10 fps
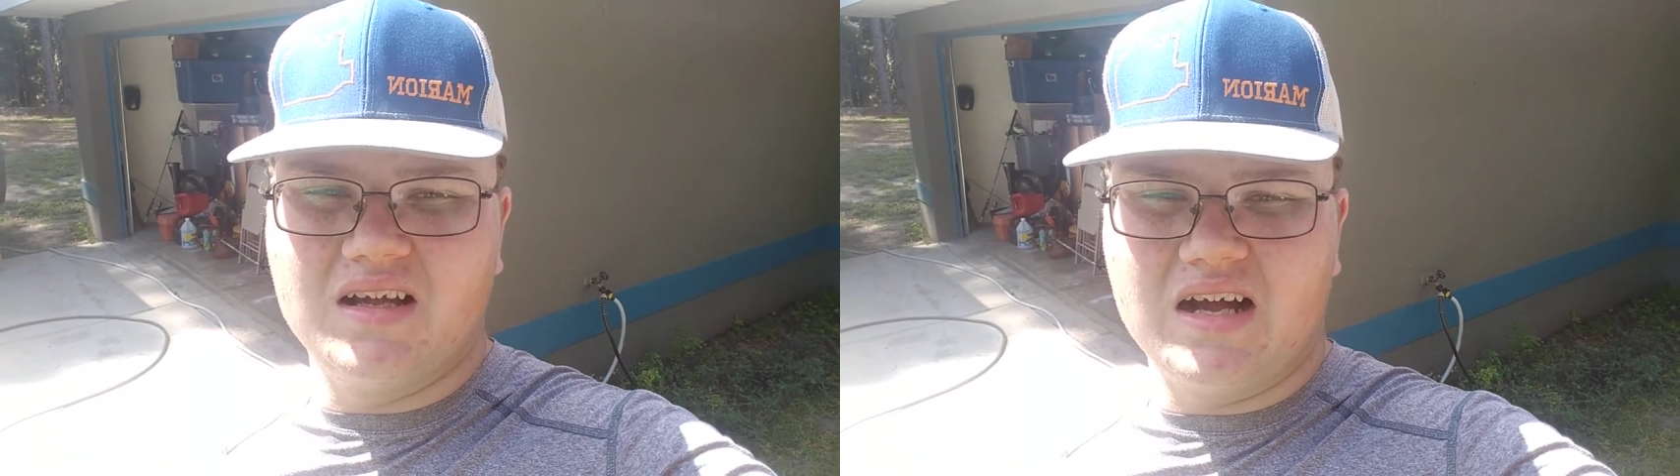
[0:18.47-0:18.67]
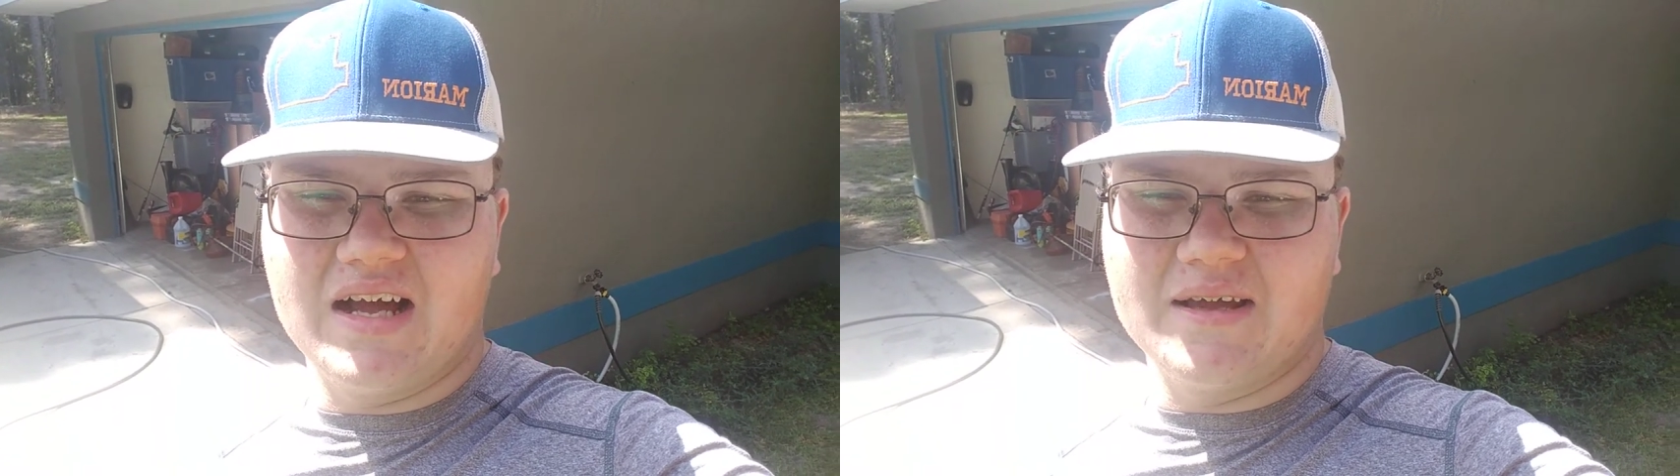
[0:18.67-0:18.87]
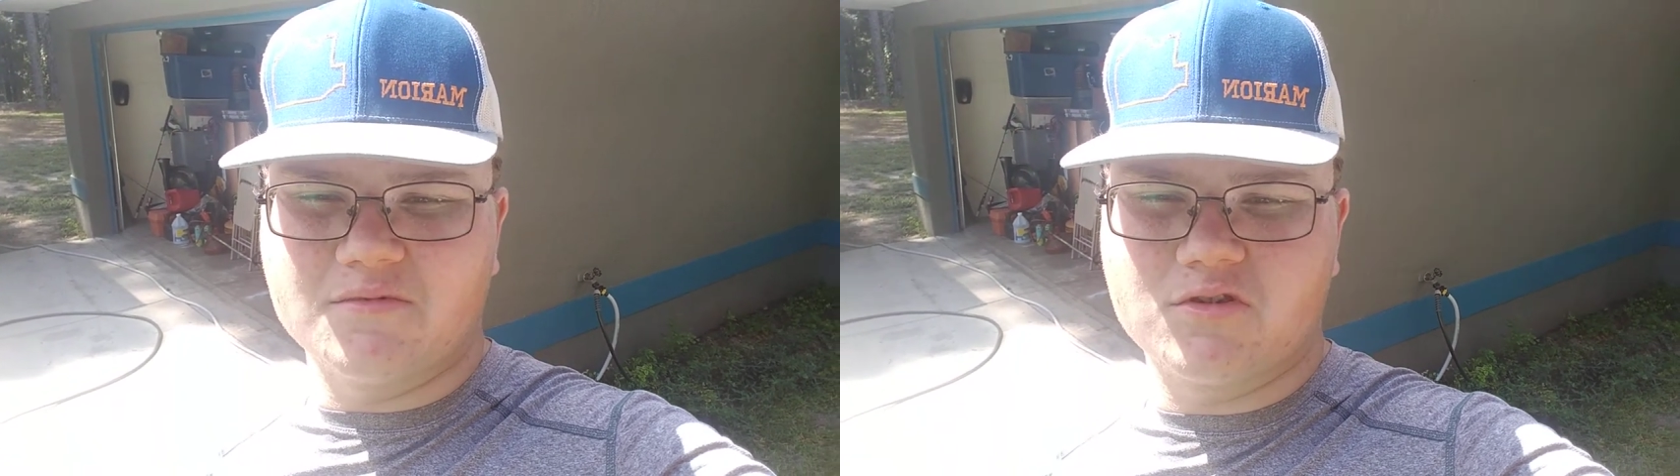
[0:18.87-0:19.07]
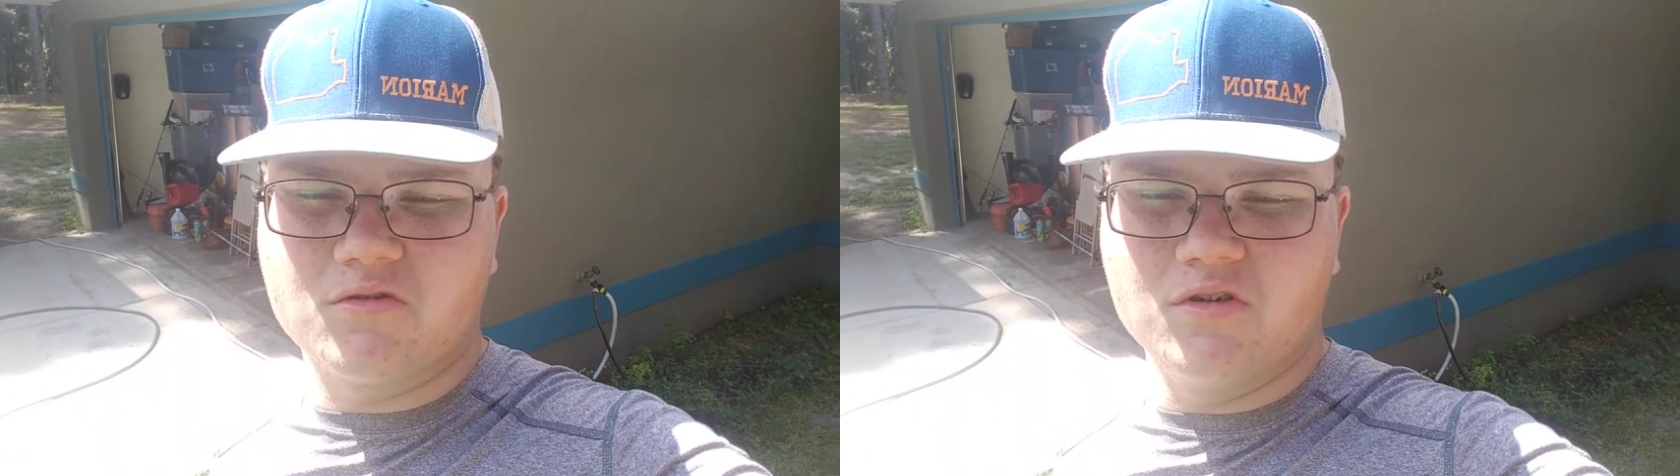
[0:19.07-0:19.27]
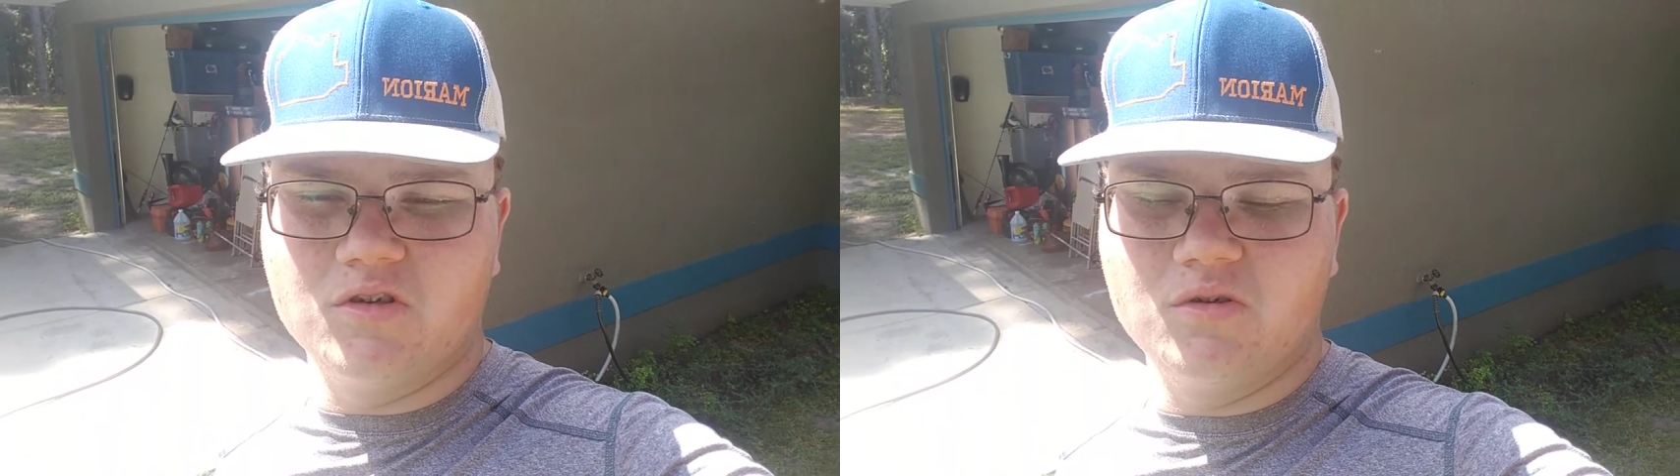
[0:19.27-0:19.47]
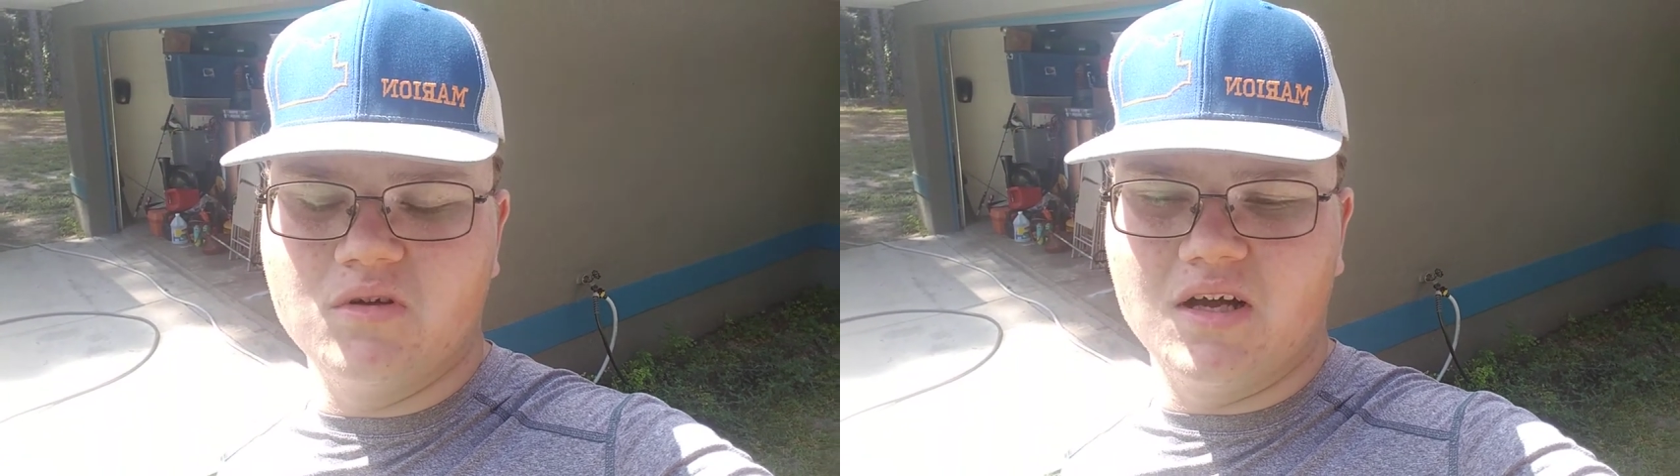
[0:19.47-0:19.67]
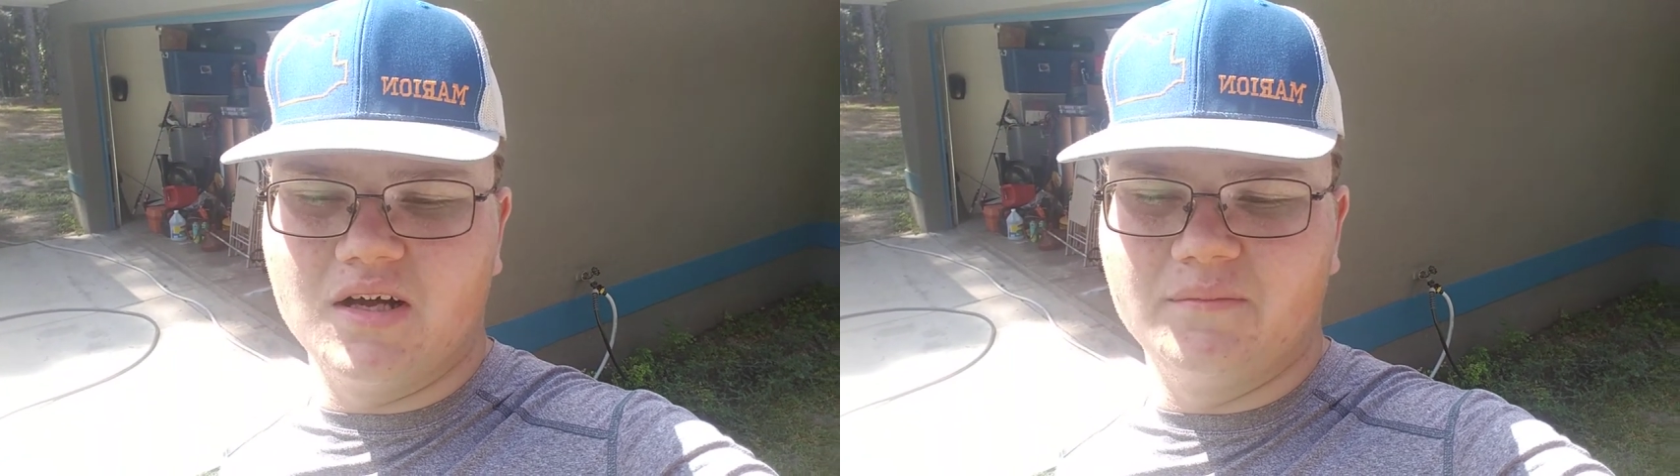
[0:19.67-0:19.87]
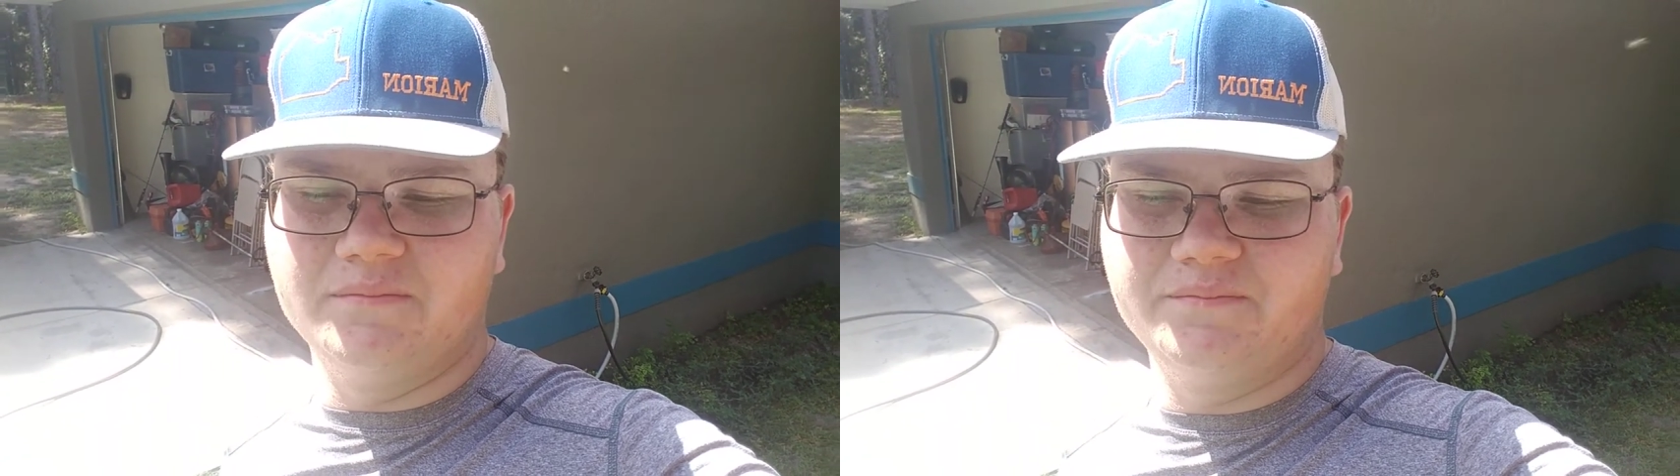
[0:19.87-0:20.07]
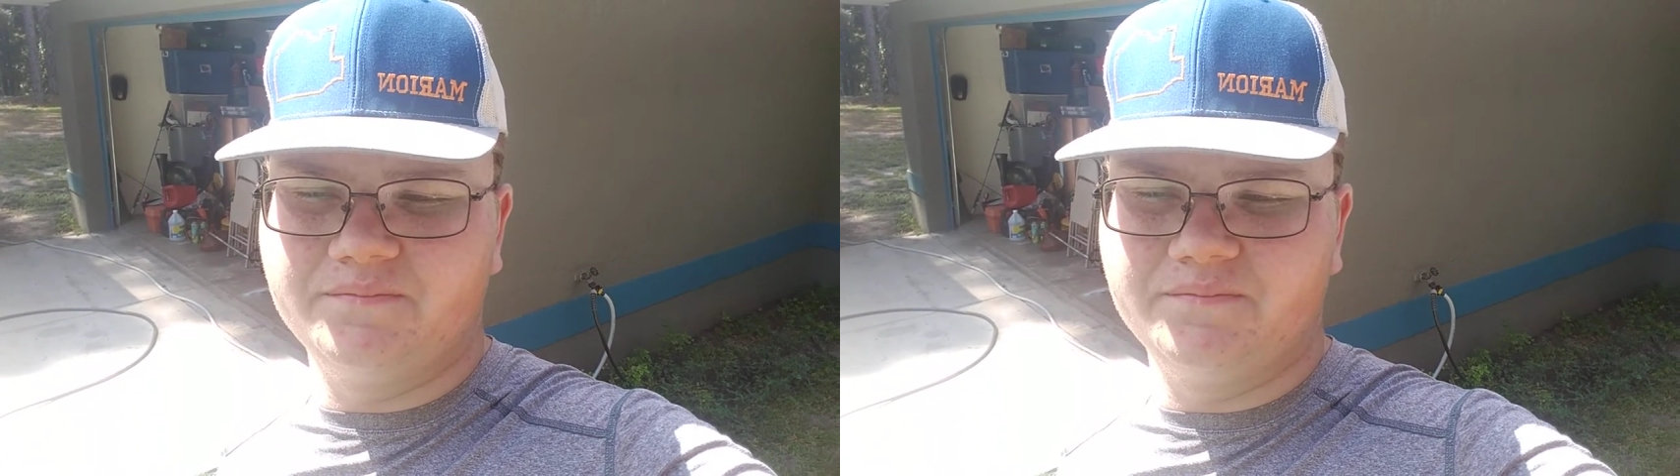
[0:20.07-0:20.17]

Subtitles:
I Am Screw,